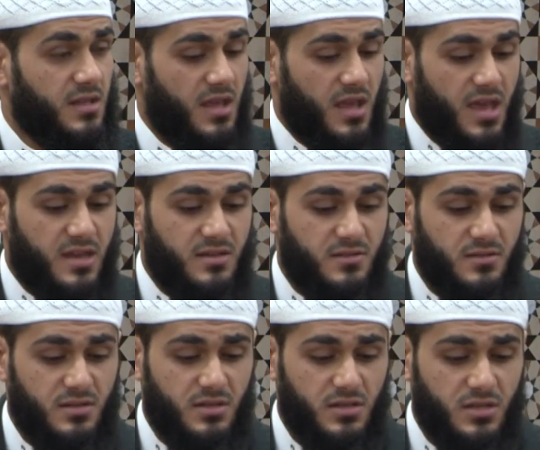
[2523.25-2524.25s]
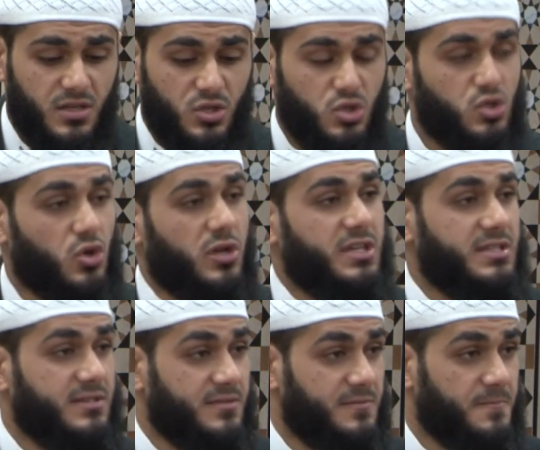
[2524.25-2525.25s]
and
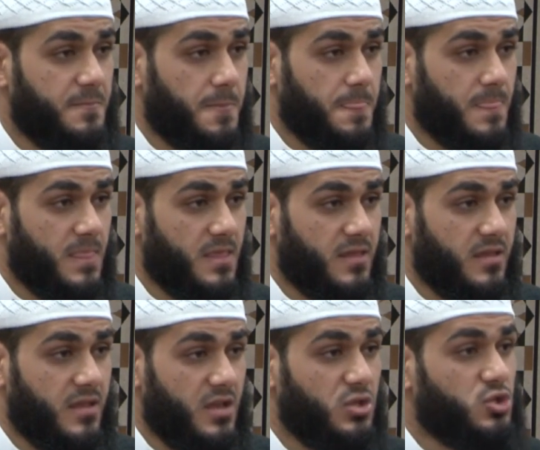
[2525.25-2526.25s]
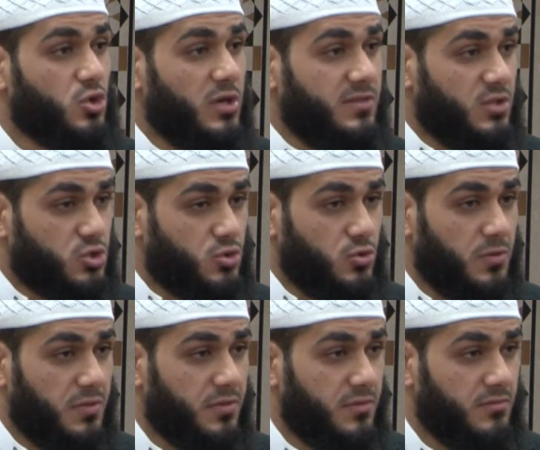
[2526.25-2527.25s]
enjoin the
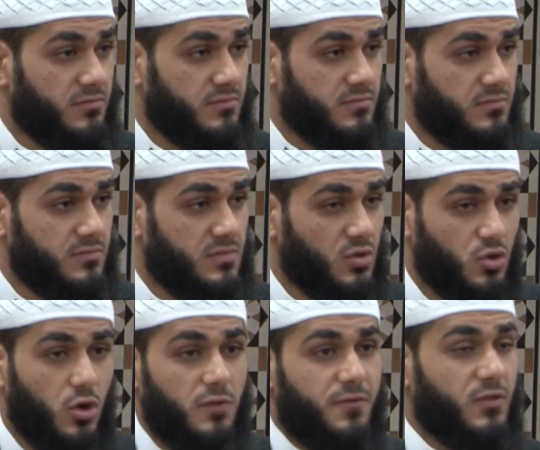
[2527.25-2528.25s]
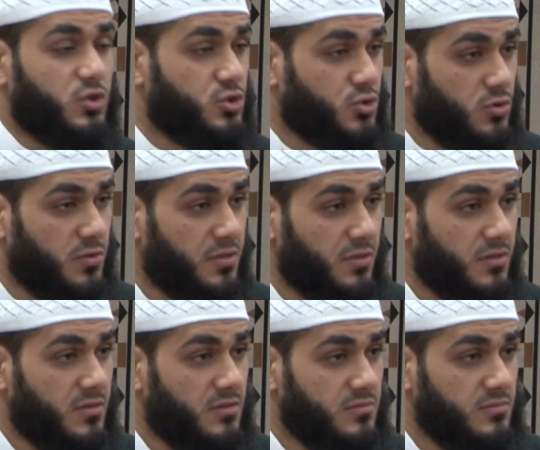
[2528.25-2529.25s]
truth, call for the truth,
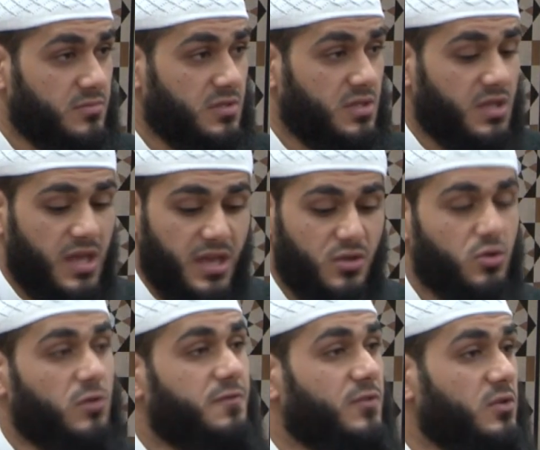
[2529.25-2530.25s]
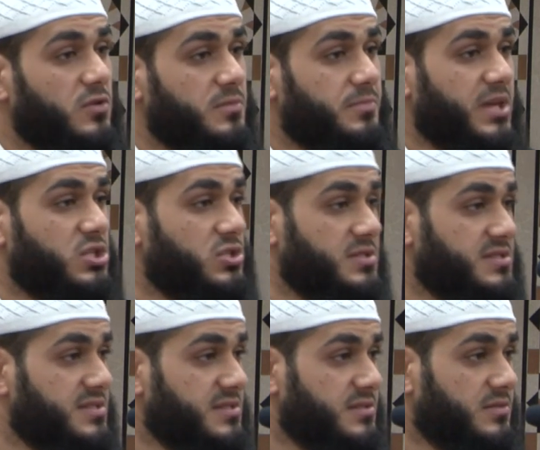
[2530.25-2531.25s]
and call for patience.
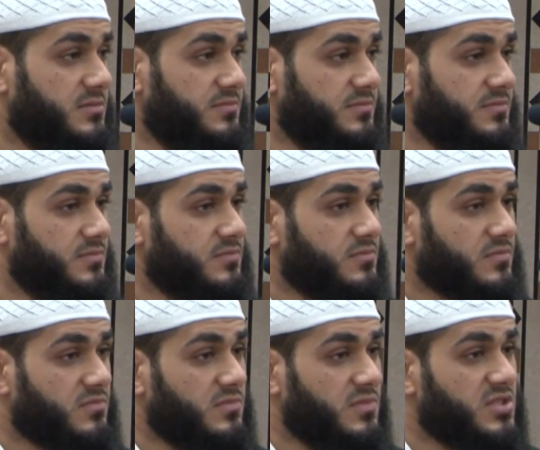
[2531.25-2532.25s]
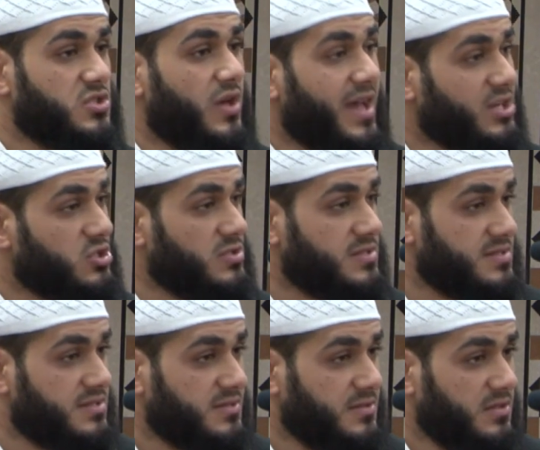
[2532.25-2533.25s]
So actions.
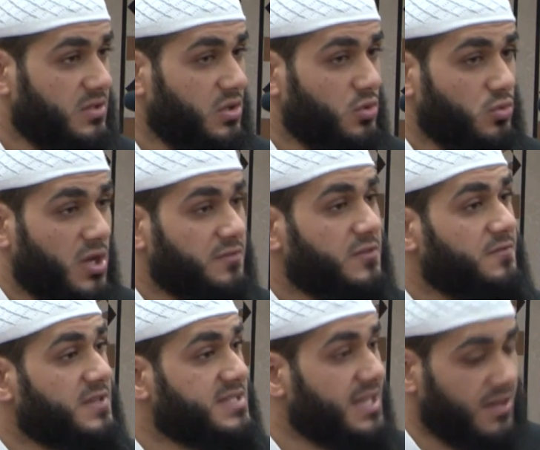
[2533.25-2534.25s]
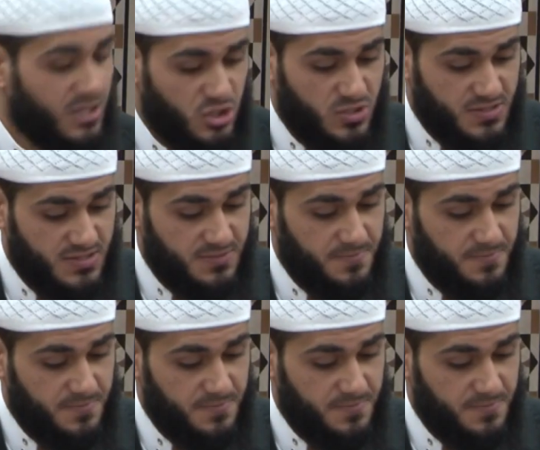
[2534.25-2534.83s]
We have to fix our actions.